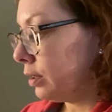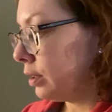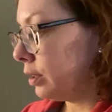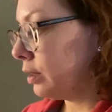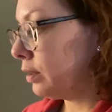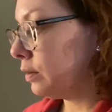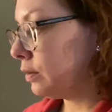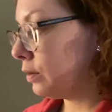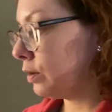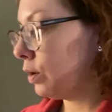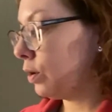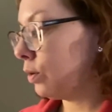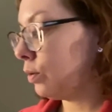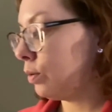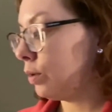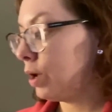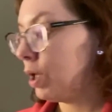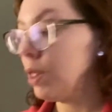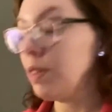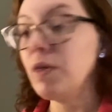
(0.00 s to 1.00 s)

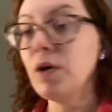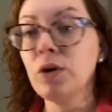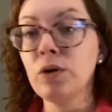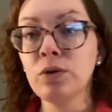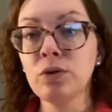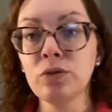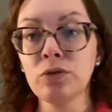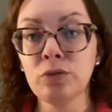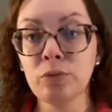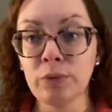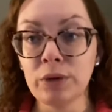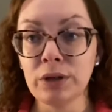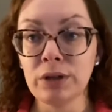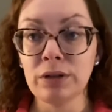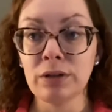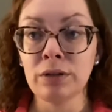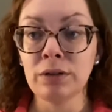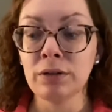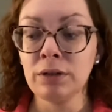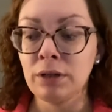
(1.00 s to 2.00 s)
So those
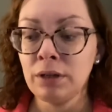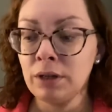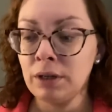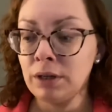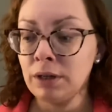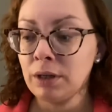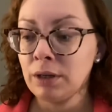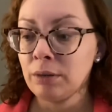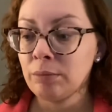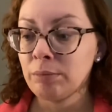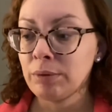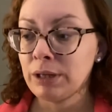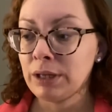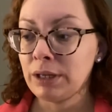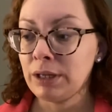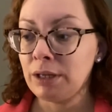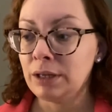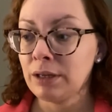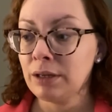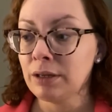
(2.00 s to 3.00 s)
will
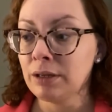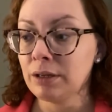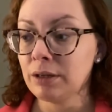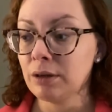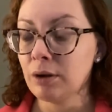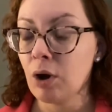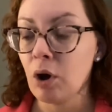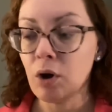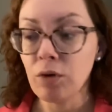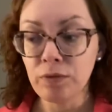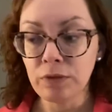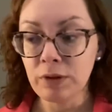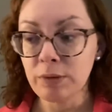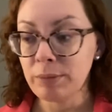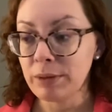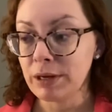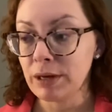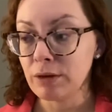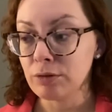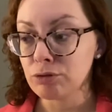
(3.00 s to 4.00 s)
hopefully
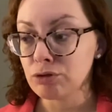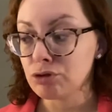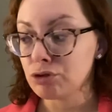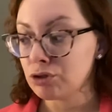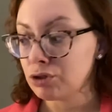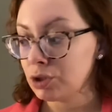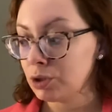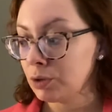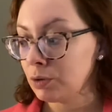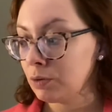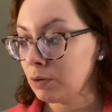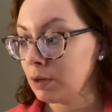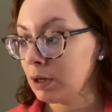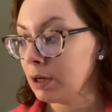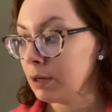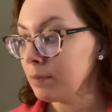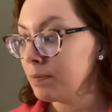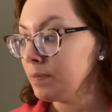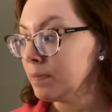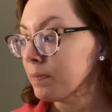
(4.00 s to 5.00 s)
be out soon.
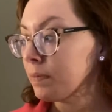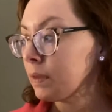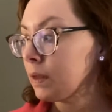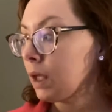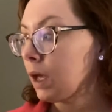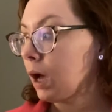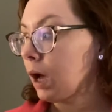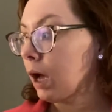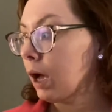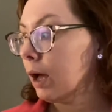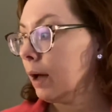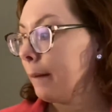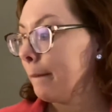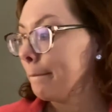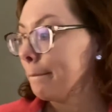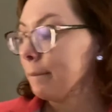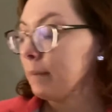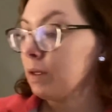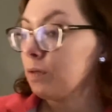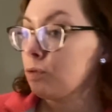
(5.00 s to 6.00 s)

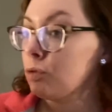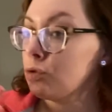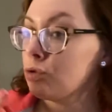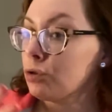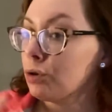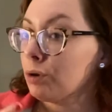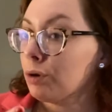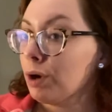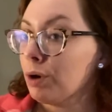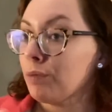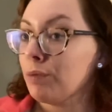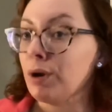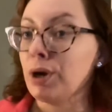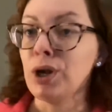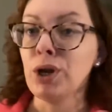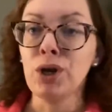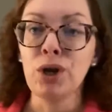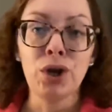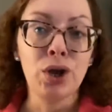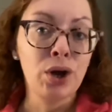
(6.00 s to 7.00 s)
If you don't
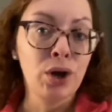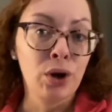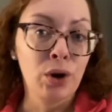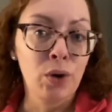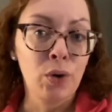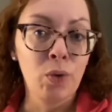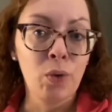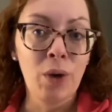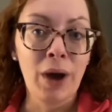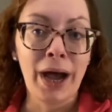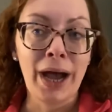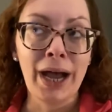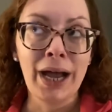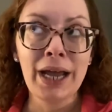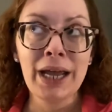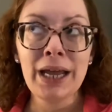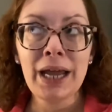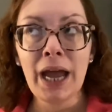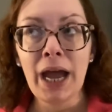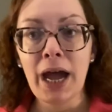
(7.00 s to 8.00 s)
already know,
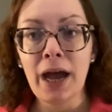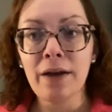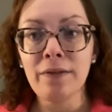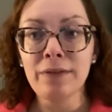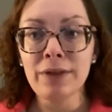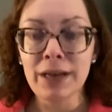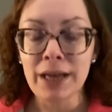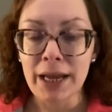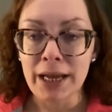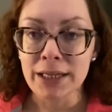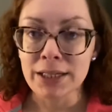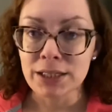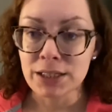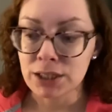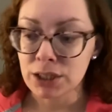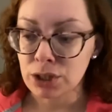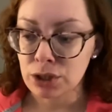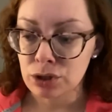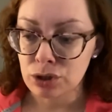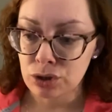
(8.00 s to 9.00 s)
I have an
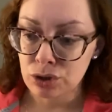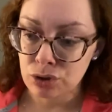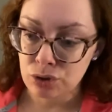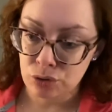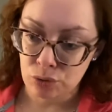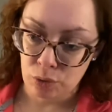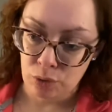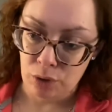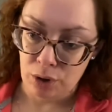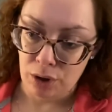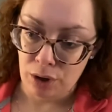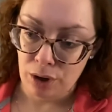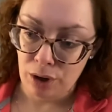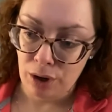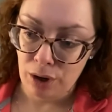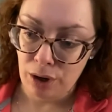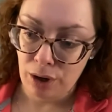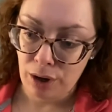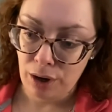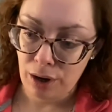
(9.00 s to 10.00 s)
Etsy
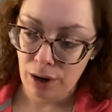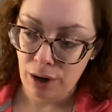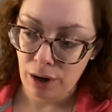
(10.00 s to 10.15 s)
store.